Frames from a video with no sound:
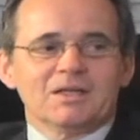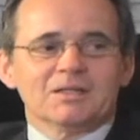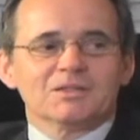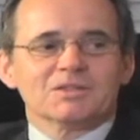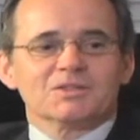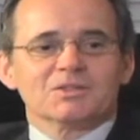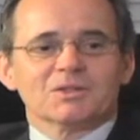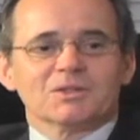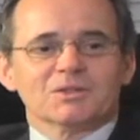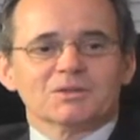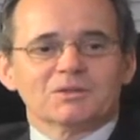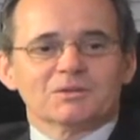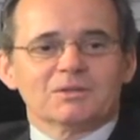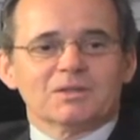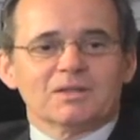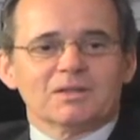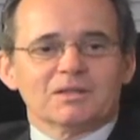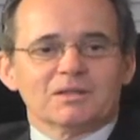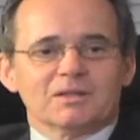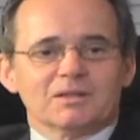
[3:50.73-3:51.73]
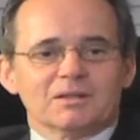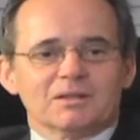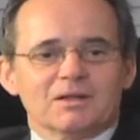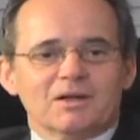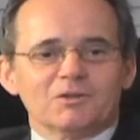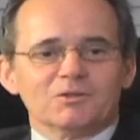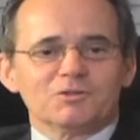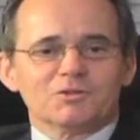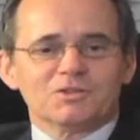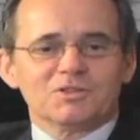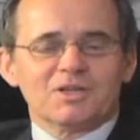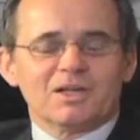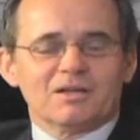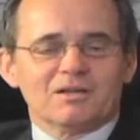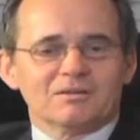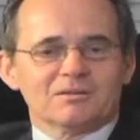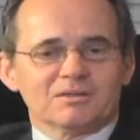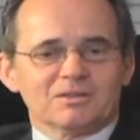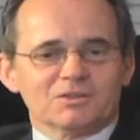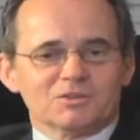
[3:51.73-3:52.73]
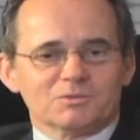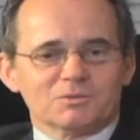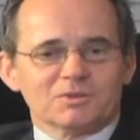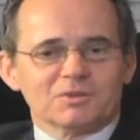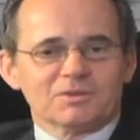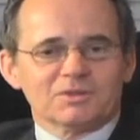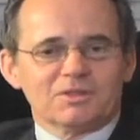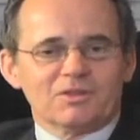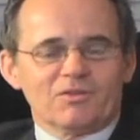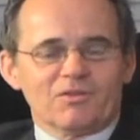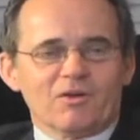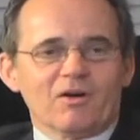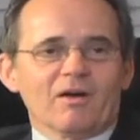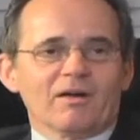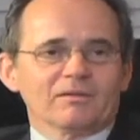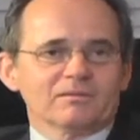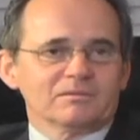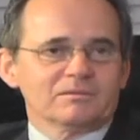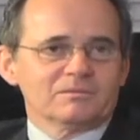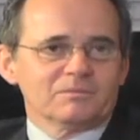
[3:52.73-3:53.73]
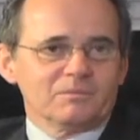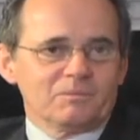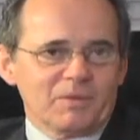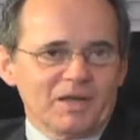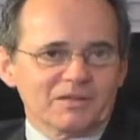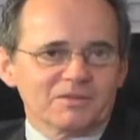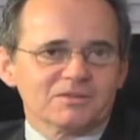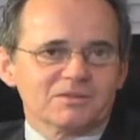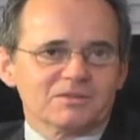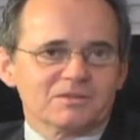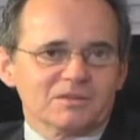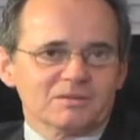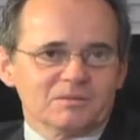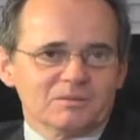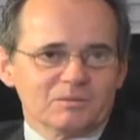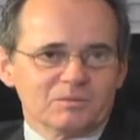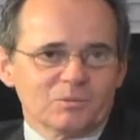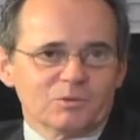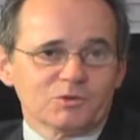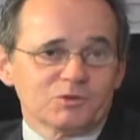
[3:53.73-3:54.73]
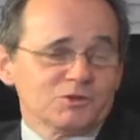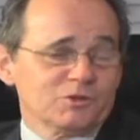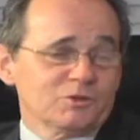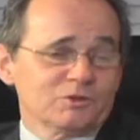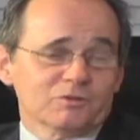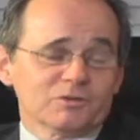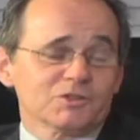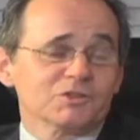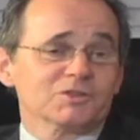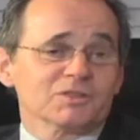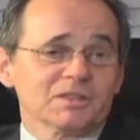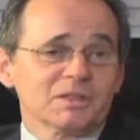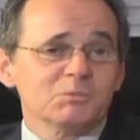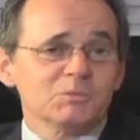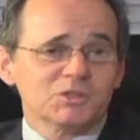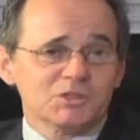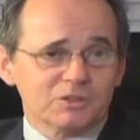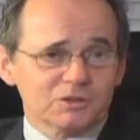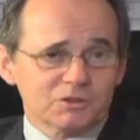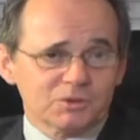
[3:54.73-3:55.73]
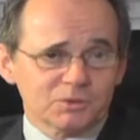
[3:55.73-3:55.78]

So ultrasound is really the best and most universal imaging